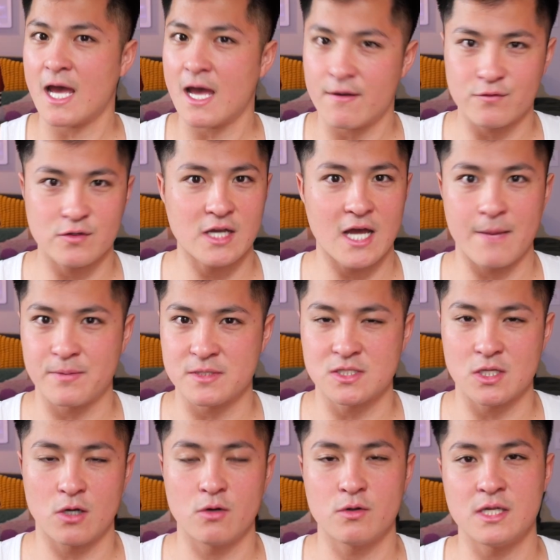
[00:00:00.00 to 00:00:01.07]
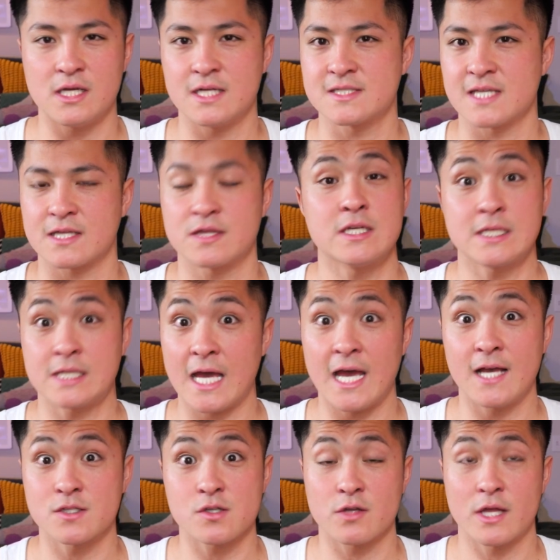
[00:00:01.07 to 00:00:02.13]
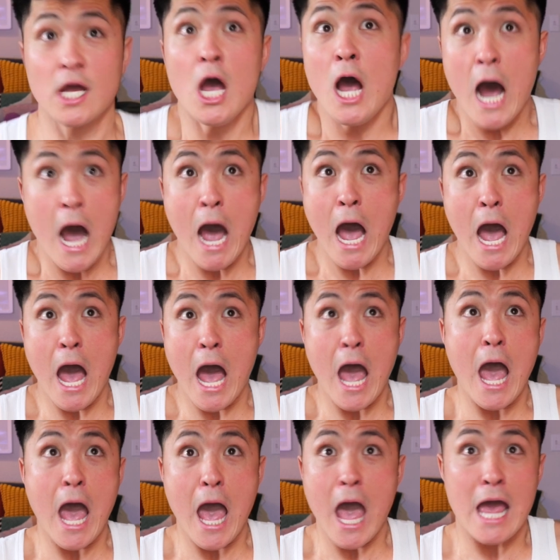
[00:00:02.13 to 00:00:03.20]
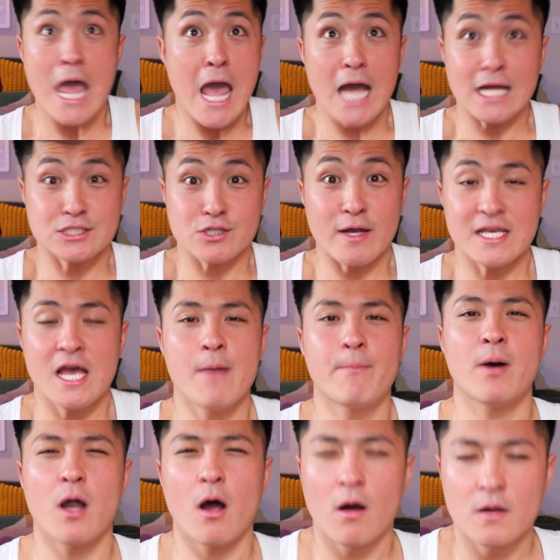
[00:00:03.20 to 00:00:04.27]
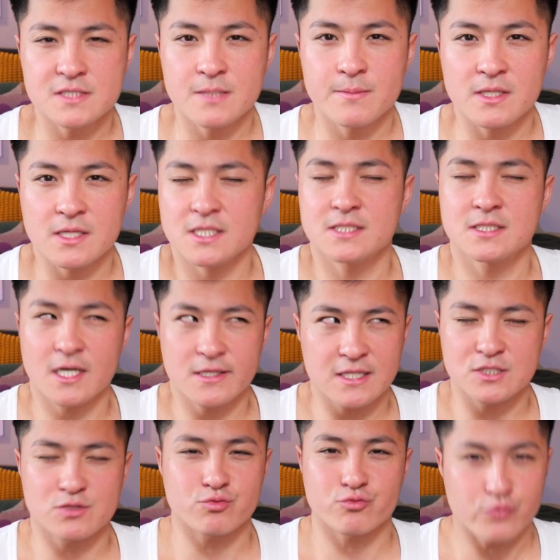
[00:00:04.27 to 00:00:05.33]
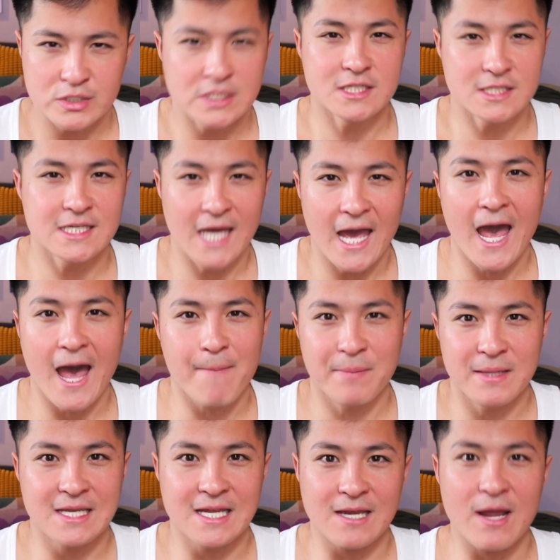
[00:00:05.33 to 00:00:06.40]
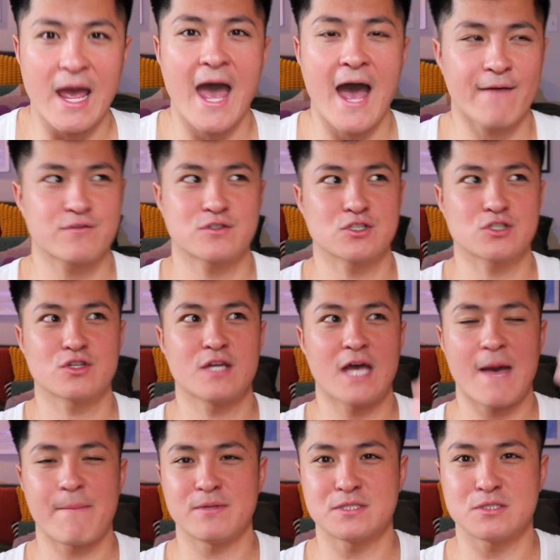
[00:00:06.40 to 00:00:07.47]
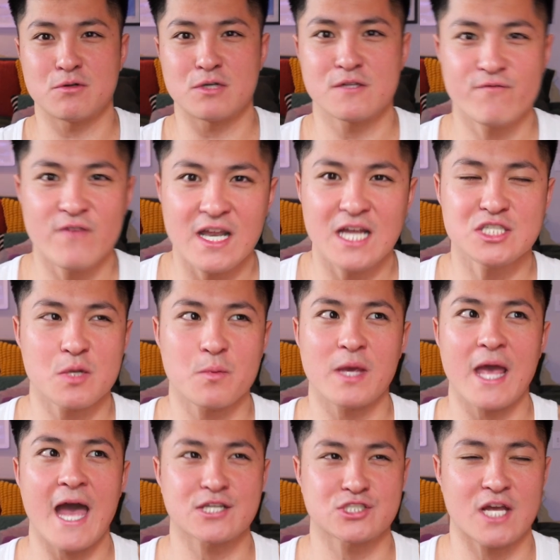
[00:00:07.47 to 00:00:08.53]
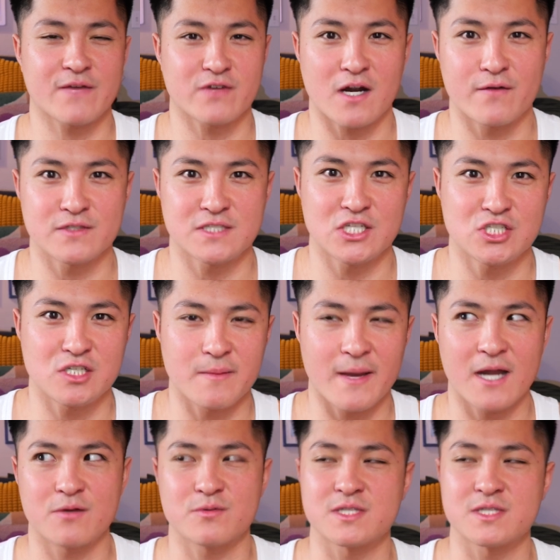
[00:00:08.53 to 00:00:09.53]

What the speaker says: Every episode, it's like the gays are like, it's great, but ultimately nothing's really happening after the episode is finished and we actually have a conversation about it.